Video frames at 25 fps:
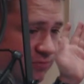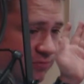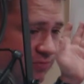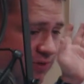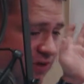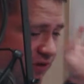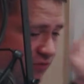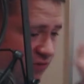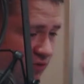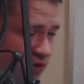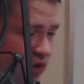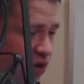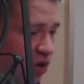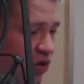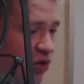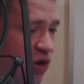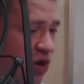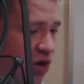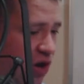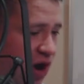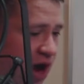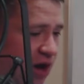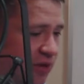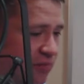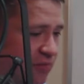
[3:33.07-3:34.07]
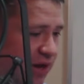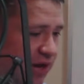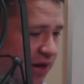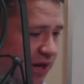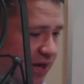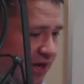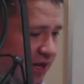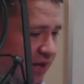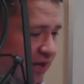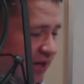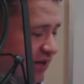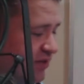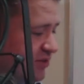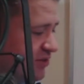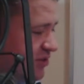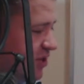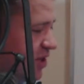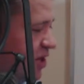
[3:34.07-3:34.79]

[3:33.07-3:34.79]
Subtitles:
If you don't know how many it is,